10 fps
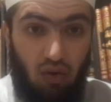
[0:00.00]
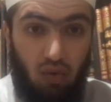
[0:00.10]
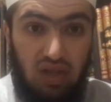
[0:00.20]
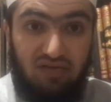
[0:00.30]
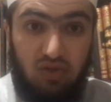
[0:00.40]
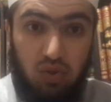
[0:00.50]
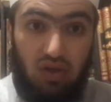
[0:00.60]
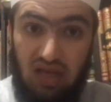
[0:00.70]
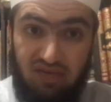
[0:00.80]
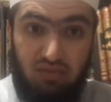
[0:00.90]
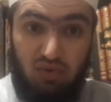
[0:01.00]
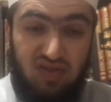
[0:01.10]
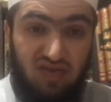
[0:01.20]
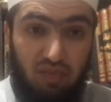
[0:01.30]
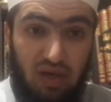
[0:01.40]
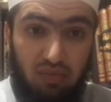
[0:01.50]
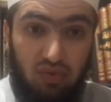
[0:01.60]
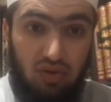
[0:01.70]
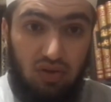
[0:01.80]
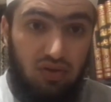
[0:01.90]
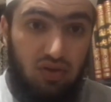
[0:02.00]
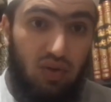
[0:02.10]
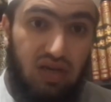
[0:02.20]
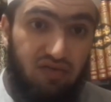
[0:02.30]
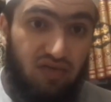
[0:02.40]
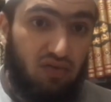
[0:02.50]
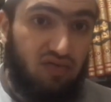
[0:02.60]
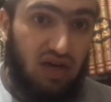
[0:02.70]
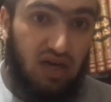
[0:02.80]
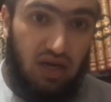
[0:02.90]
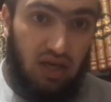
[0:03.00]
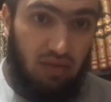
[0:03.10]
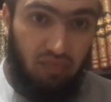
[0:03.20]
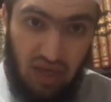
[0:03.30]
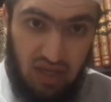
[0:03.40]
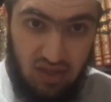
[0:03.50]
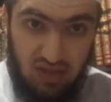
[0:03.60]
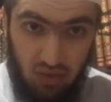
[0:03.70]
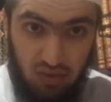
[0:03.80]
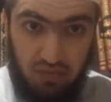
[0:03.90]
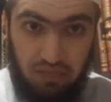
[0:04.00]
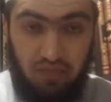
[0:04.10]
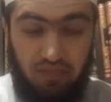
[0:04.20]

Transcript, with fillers: all have short lives. Most of the people don't live over 80 years old.